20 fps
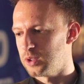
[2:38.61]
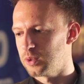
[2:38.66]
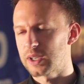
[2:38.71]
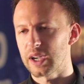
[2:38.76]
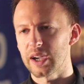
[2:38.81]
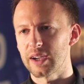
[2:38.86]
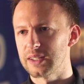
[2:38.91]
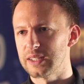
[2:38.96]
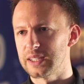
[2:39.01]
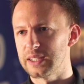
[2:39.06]
you
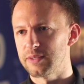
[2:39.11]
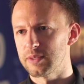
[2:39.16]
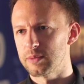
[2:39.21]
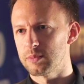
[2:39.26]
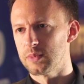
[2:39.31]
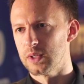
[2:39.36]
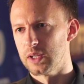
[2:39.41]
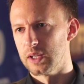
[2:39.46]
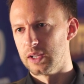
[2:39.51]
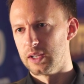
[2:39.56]
can't leave
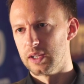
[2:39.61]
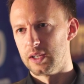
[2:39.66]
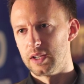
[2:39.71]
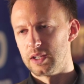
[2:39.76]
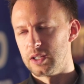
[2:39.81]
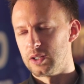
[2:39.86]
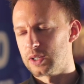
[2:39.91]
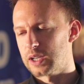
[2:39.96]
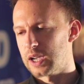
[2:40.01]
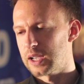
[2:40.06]
them,
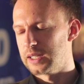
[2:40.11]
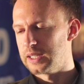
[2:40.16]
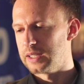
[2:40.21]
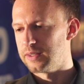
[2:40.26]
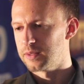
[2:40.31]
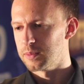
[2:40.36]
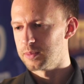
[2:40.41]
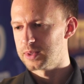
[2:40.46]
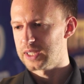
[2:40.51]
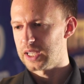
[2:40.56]
you can't
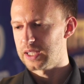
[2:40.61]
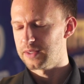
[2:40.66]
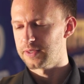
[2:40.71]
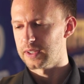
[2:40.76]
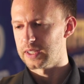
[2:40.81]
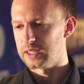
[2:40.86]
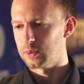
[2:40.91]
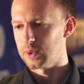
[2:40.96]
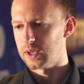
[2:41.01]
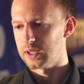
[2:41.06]
leave them safe
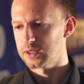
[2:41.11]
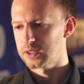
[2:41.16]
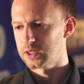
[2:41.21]
anywhere.